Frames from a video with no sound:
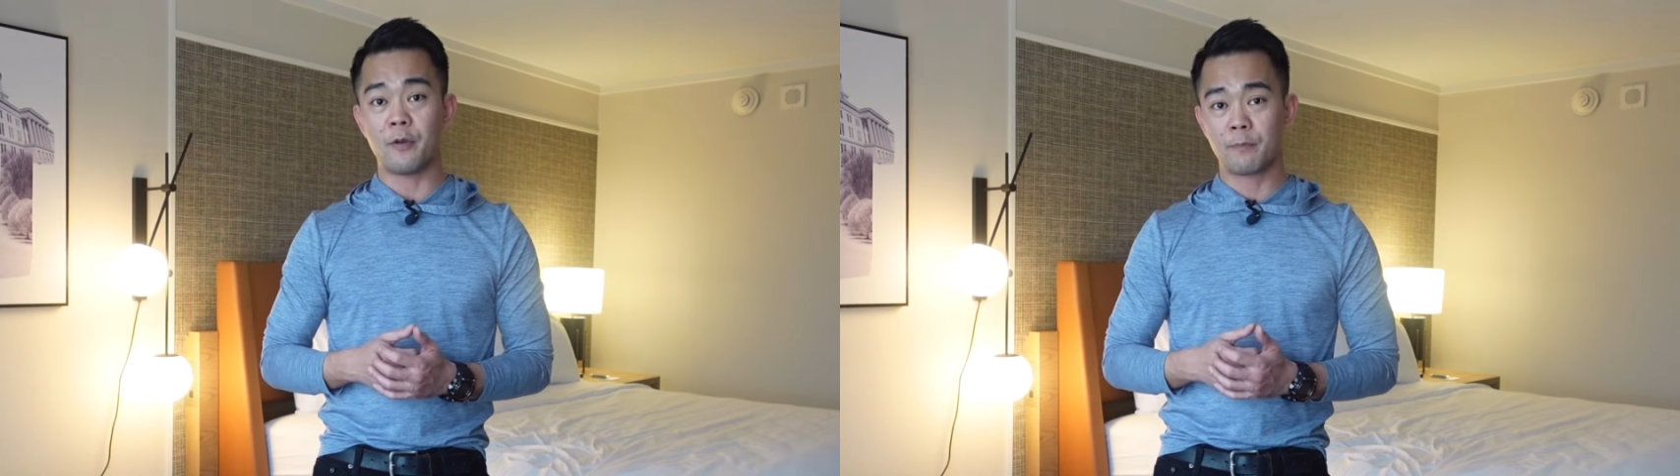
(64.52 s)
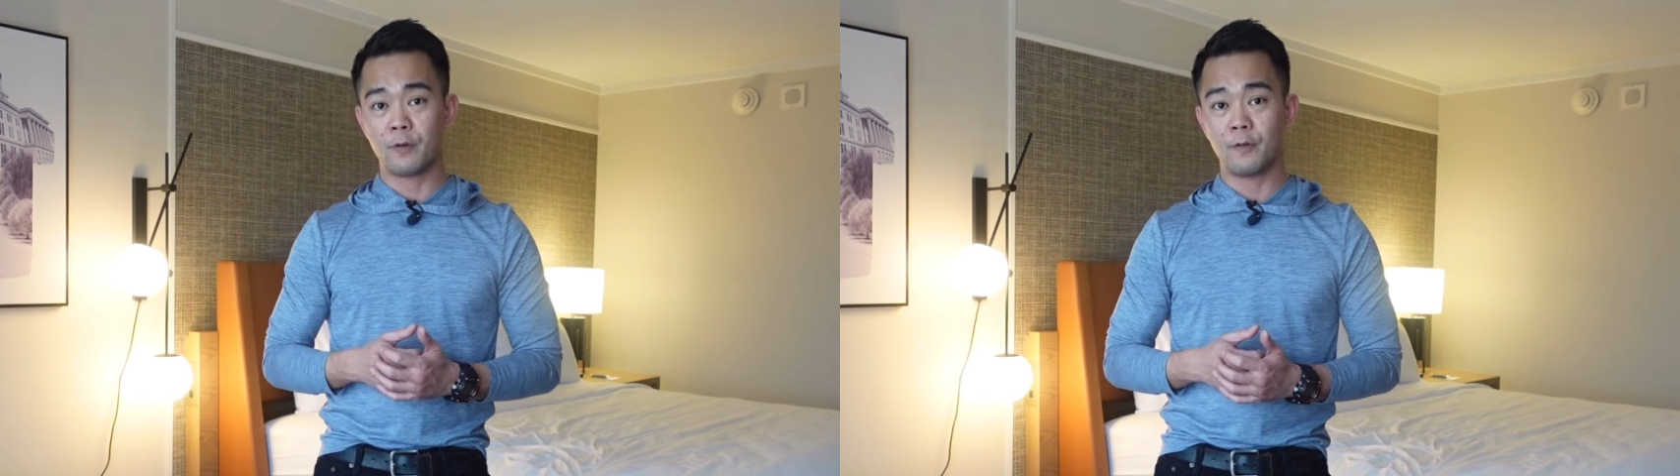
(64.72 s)

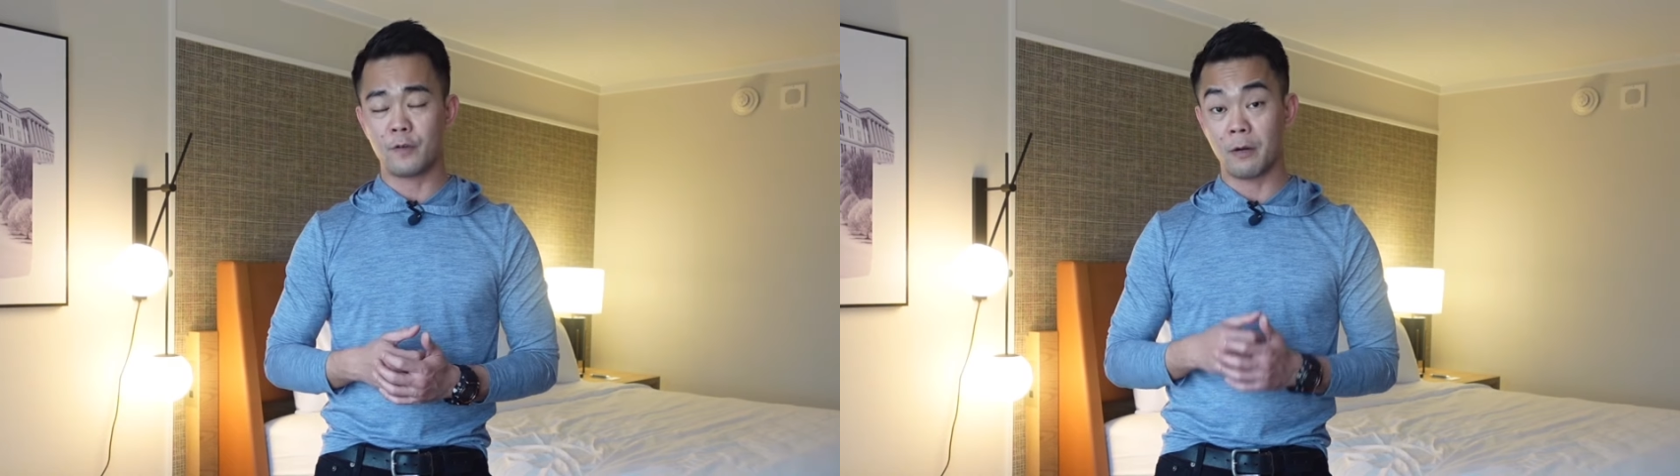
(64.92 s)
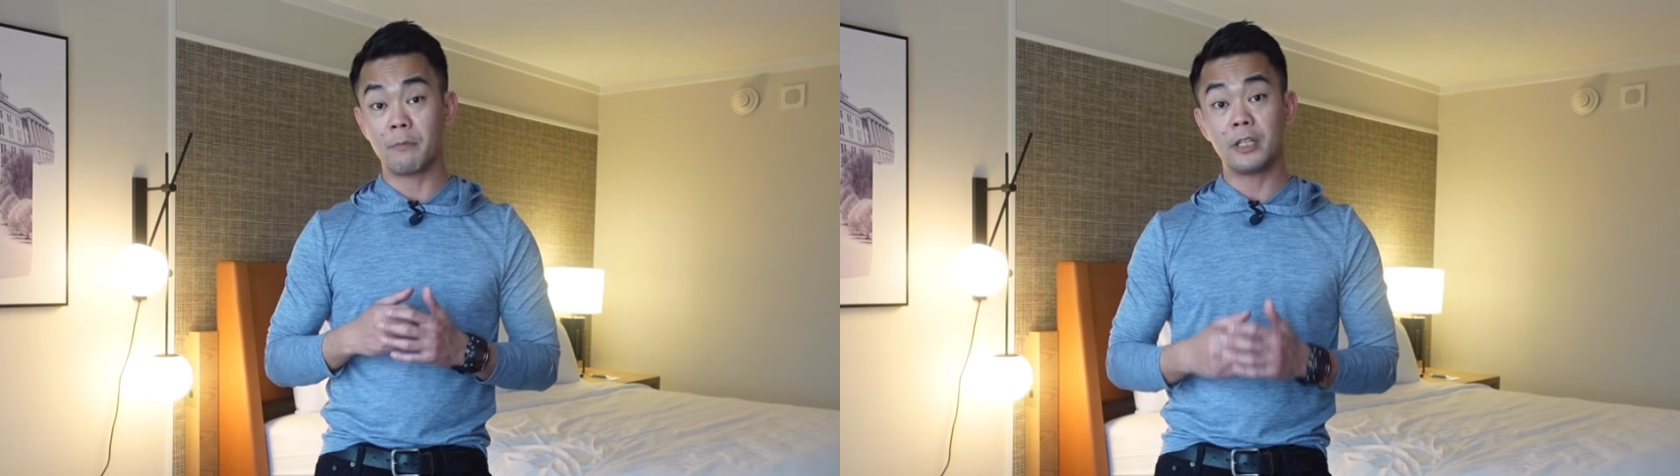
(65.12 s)
improve
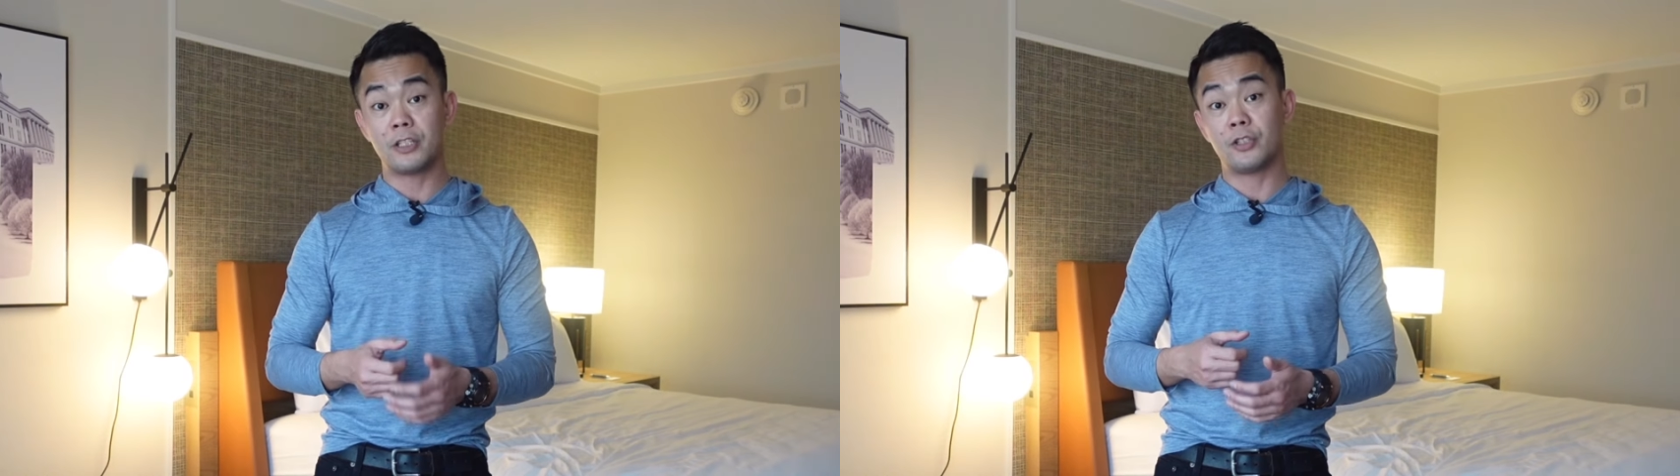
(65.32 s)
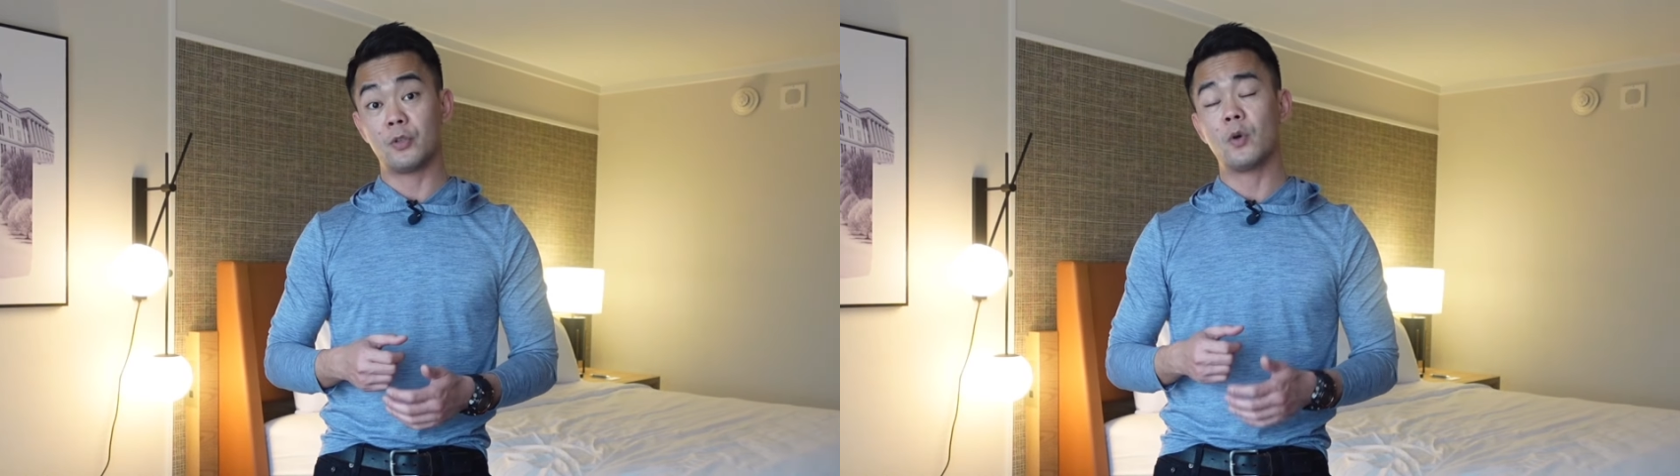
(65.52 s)
your
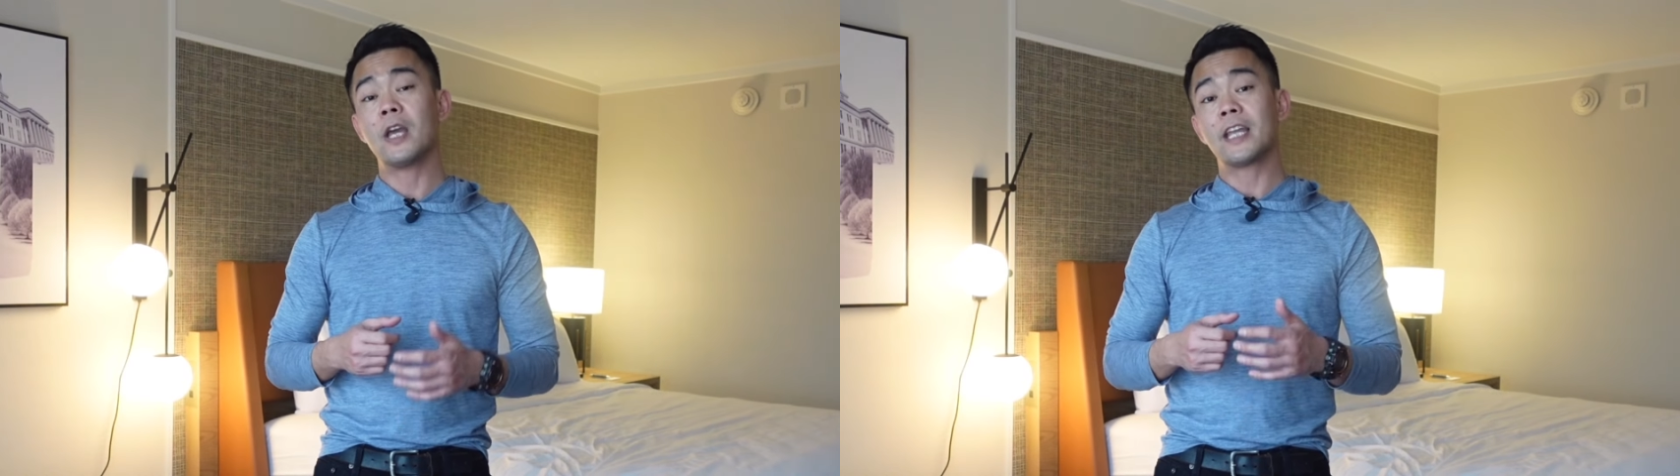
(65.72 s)
ability to